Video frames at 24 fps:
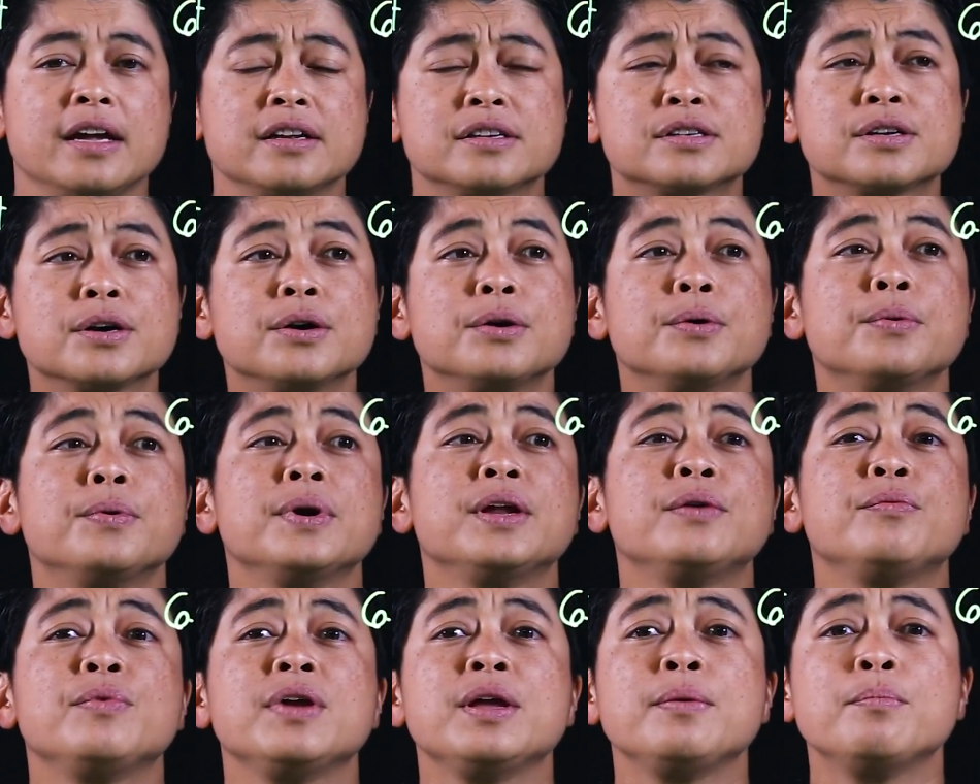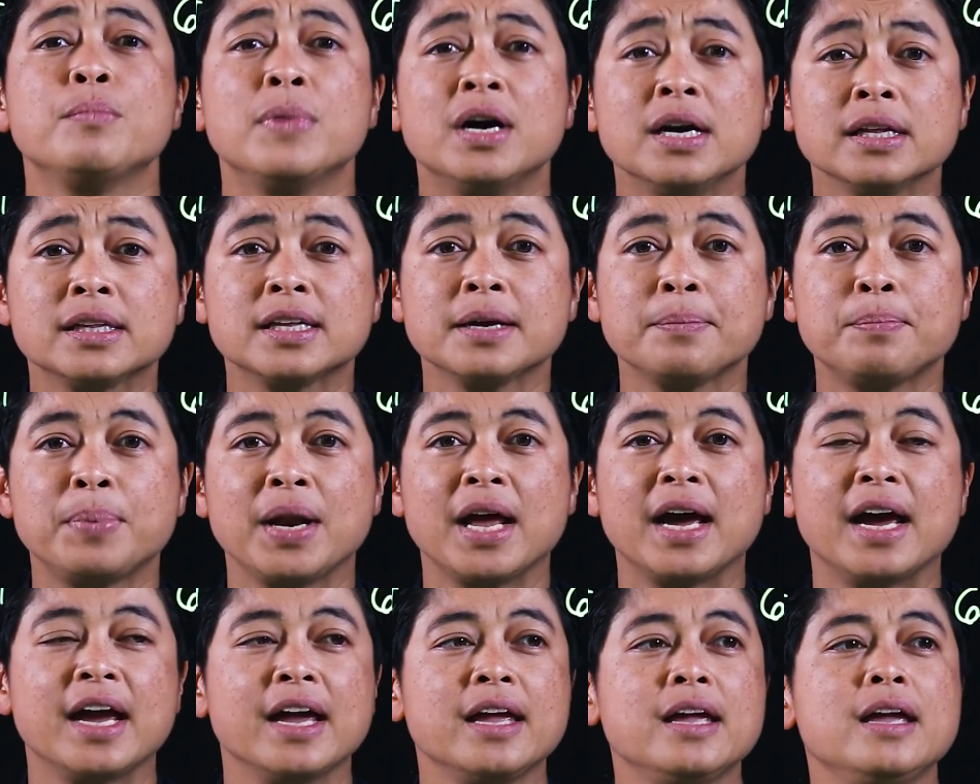So when we
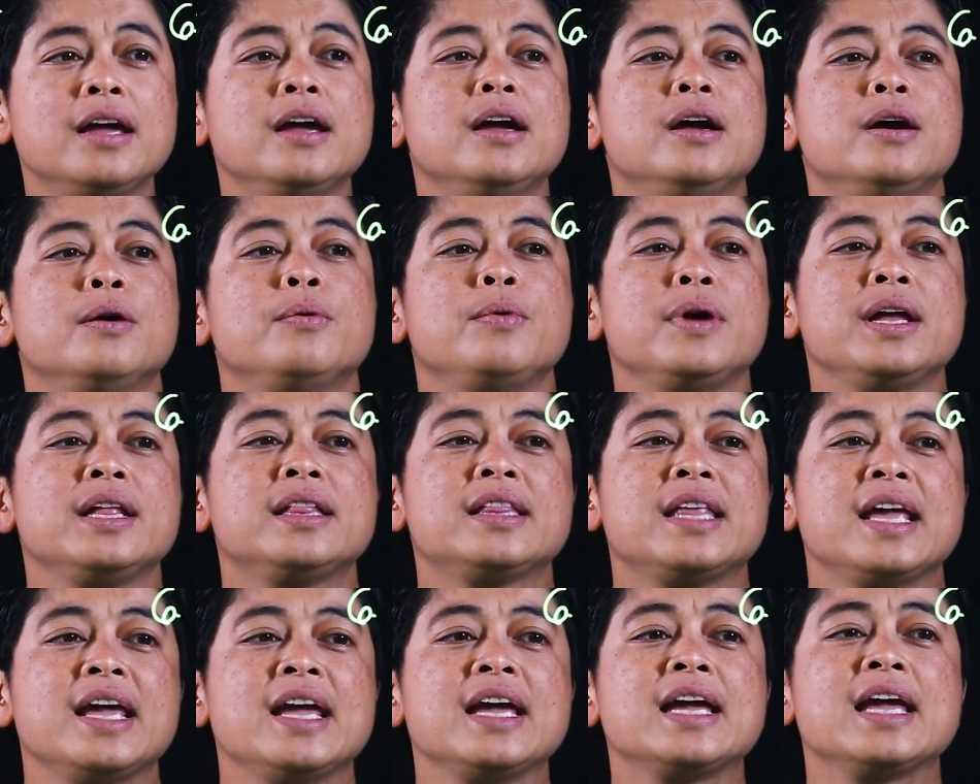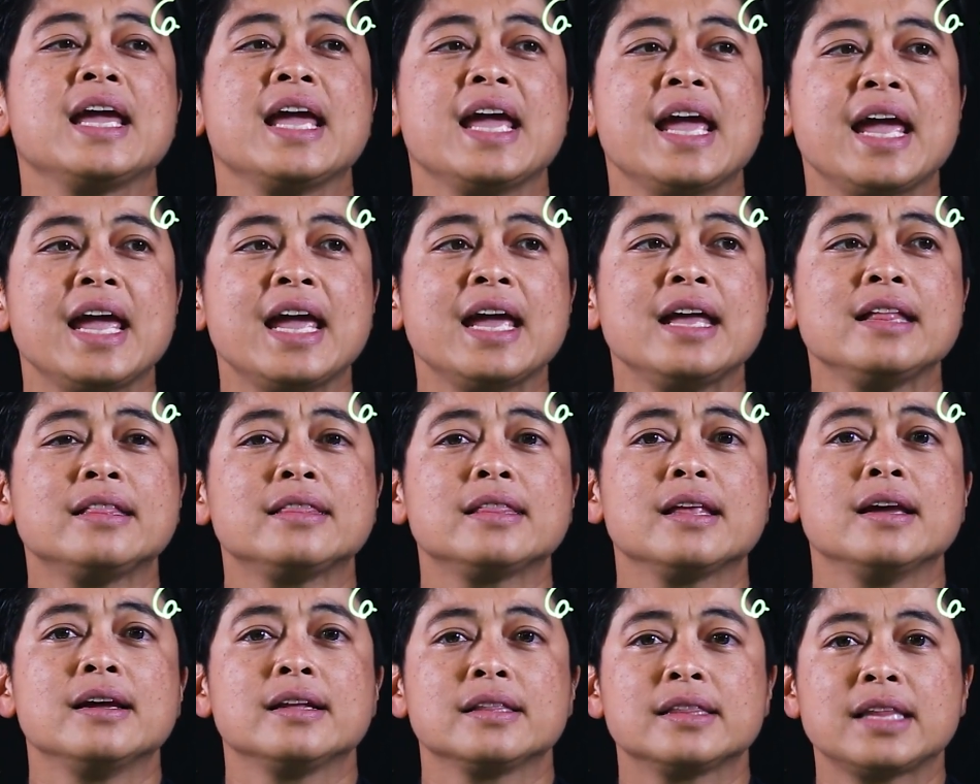multiply, we take 8
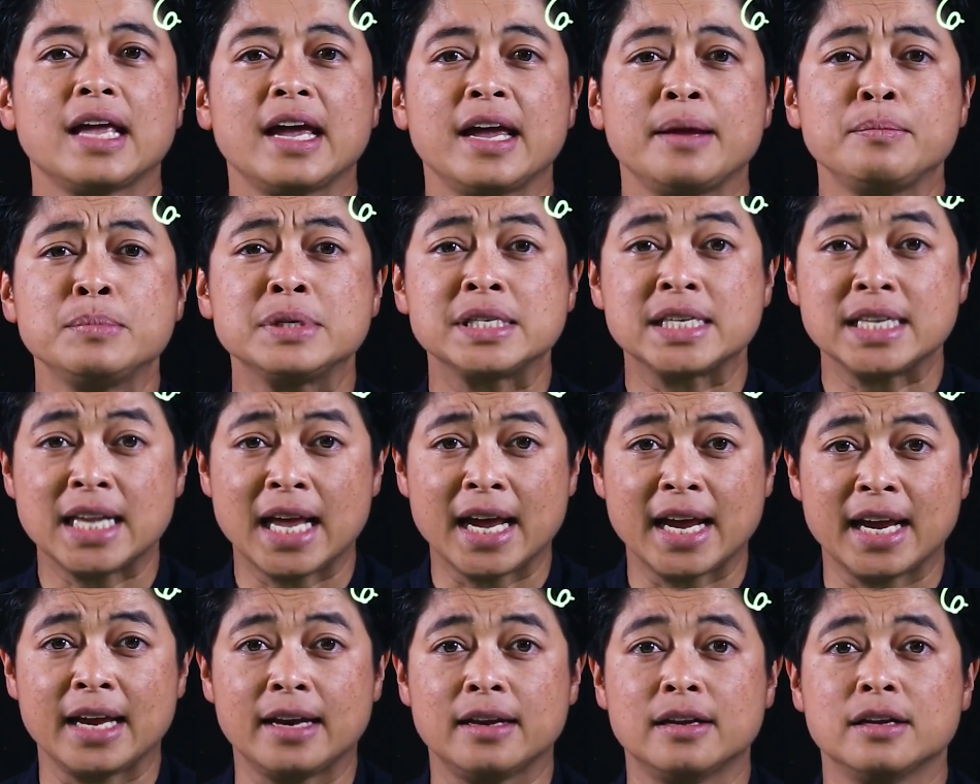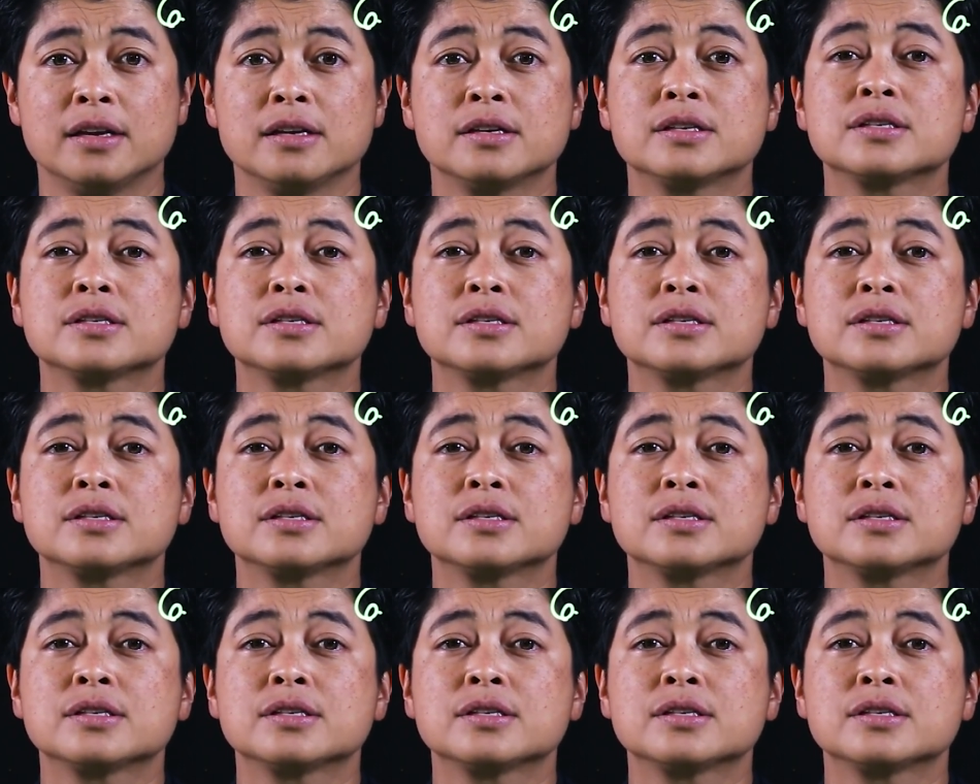times 9.